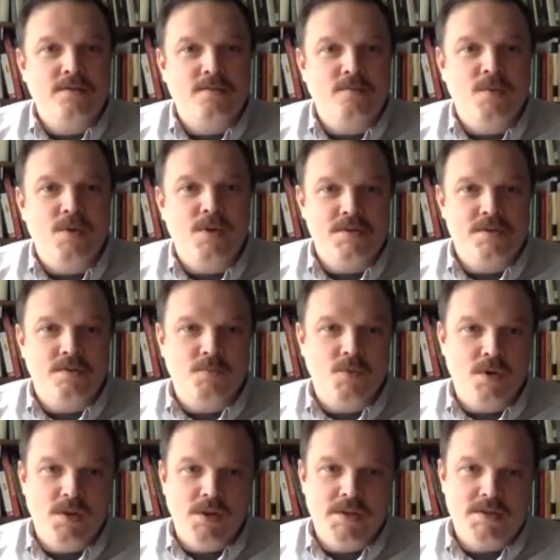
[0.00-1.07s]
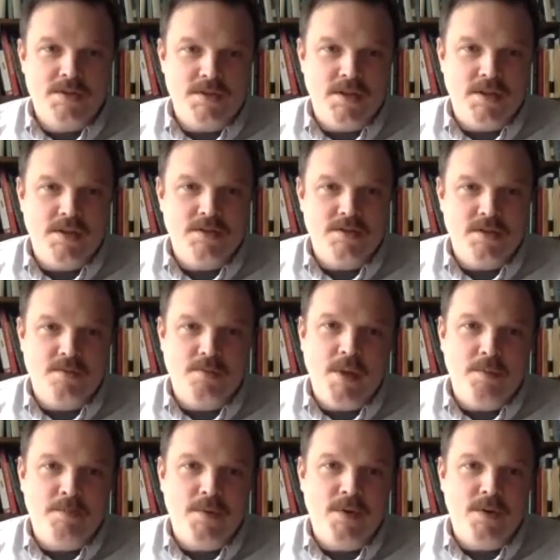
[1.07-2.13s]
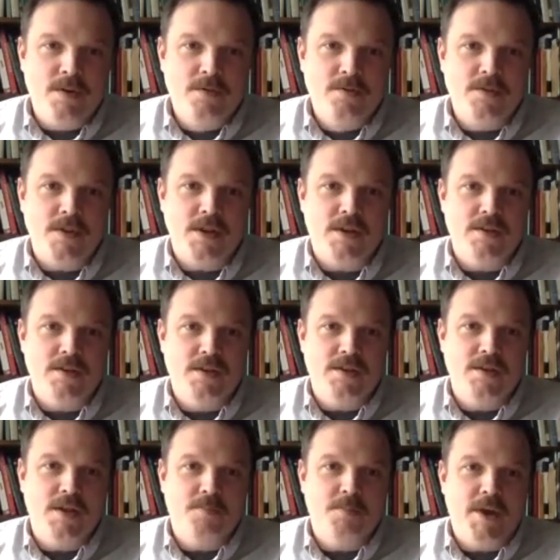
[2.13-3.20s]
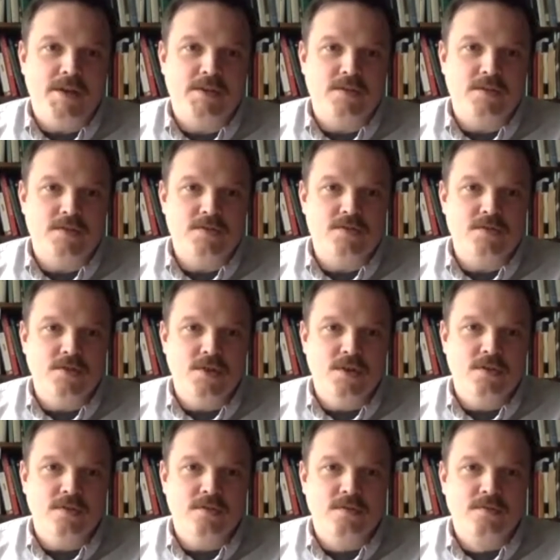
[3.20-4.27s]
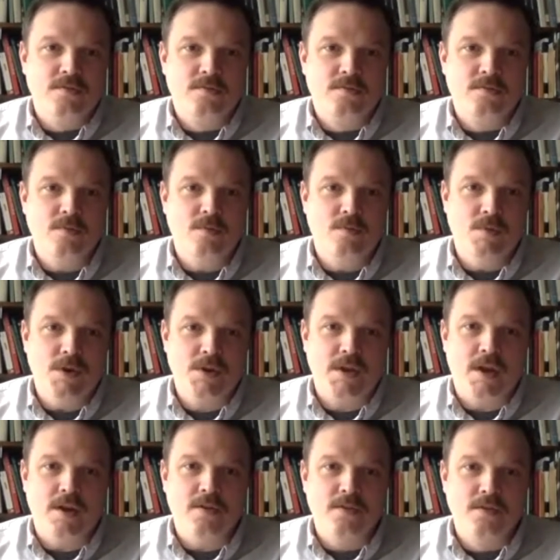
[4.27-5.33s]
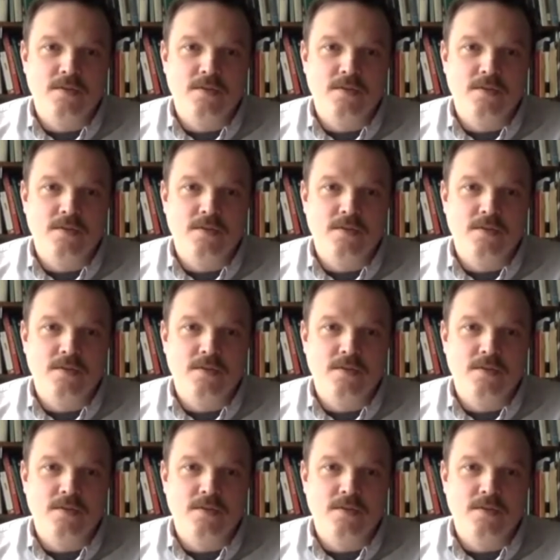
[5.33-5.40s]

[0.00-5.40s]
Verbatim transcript: more more or less studies on paper that I could then take back to the studio and work out.